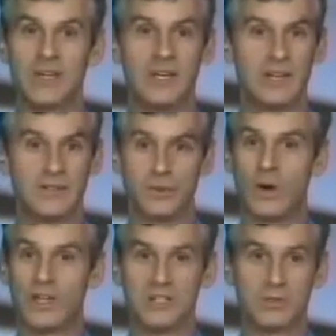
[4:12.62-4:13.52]
If you
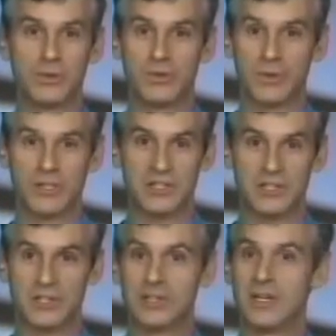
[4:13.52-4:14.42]
want a smooth
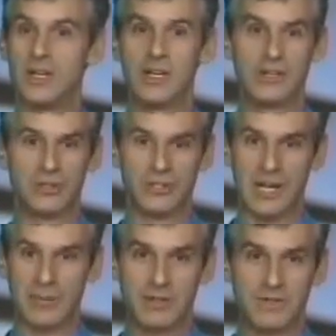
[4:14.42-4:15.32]
transition, you
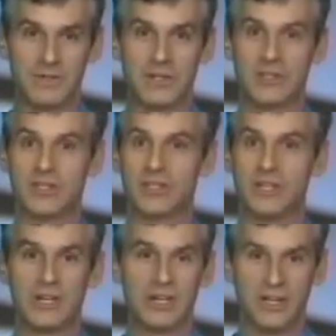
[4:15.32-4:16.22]
snap your fingers,
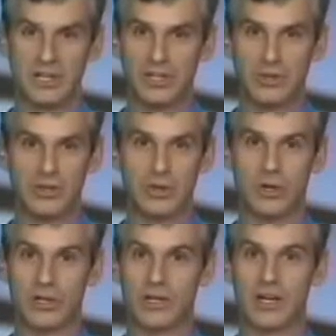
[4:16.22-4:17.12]
issue the
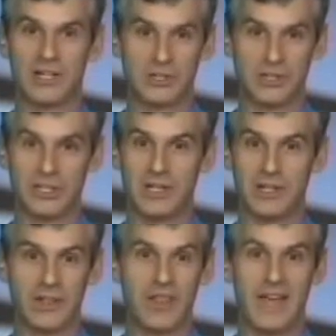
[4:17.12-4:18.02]
order, and you're
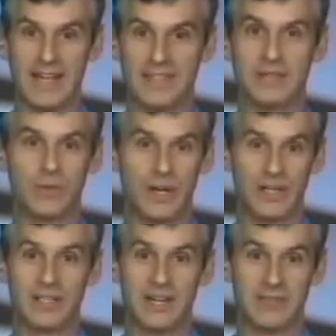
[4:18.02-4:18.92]
done. That's the way
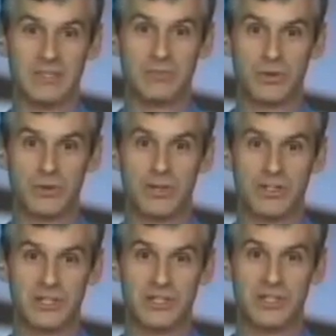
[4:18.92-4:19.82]
to have a smooth
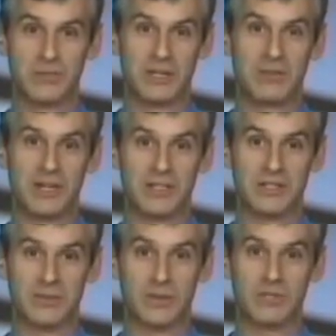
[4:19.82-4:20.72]
transition and minimize
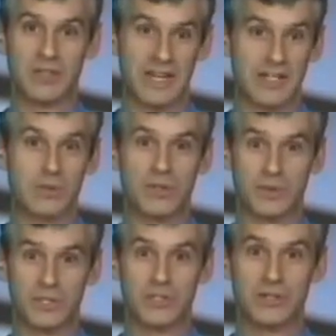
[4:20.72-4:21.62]
disruption. That's what the
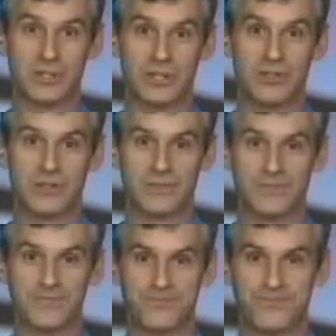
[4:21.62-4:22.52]
research shows.
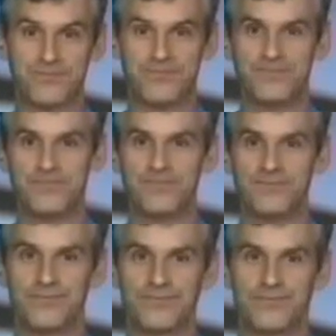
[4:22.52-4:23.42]
I guess what I'm
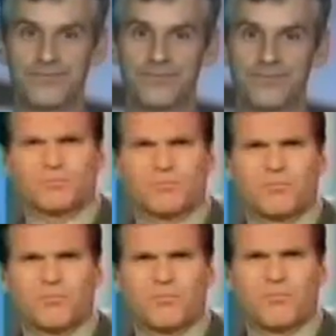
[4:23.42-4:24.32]
asking you is what,
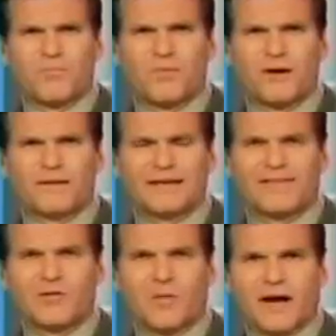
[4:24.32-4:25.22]

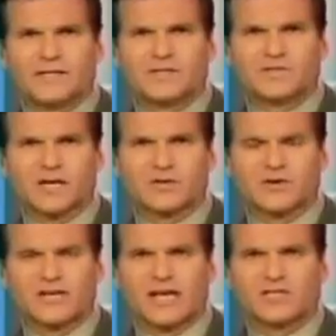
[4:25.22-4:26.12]
in the minds of
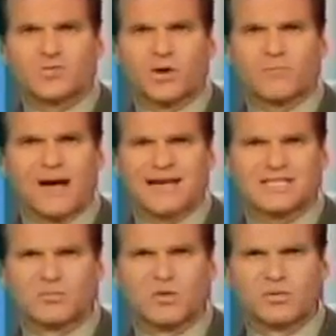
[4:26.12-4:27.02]
Secretary Gates, what
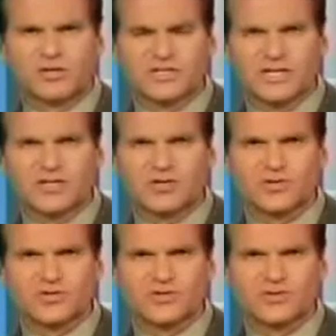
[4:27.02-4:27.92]
possible
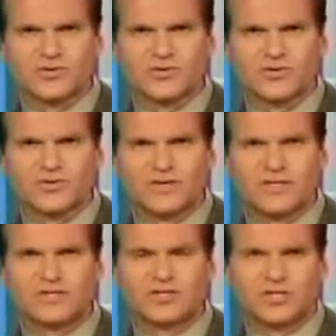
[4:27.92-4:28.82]
procedures
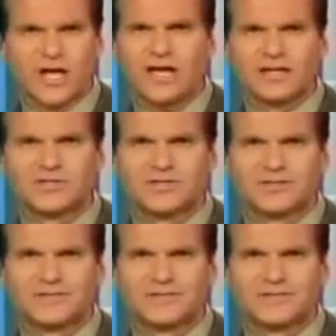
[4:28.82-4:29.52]
need to change?